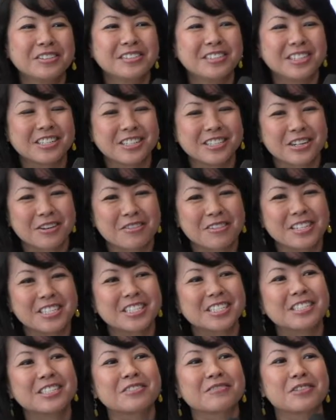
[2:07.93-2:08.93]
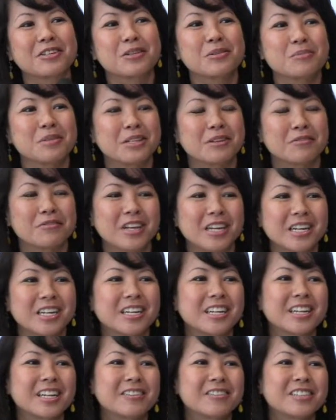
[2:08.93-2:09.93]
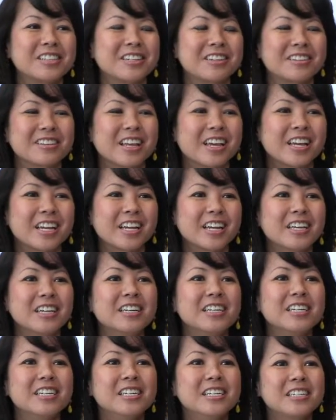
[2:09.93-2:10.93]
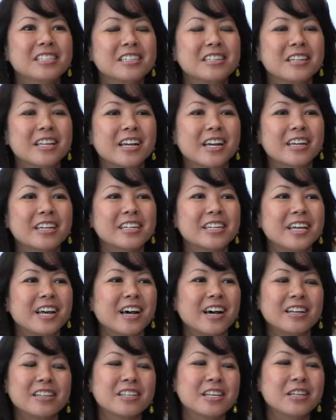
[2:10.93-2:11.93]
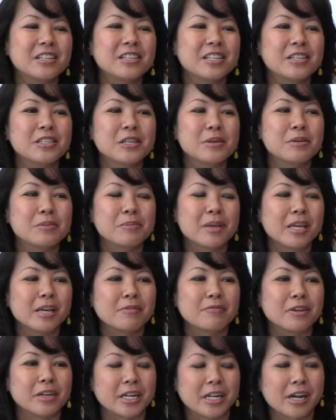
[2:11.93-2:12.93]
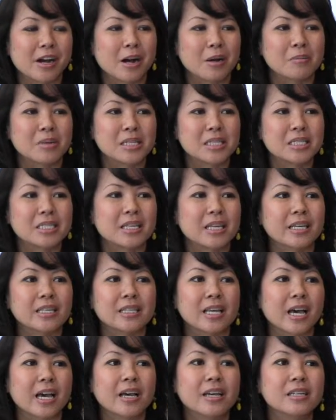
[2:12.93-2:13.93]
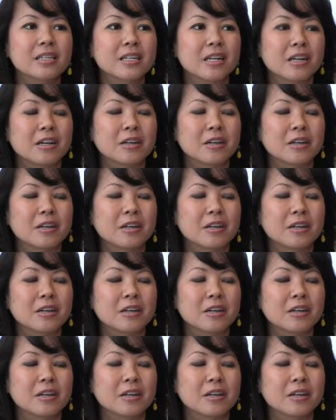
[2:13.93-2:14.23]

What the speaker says: There's no reason you really be offended, but they're like, yeah, they make funny comments like that.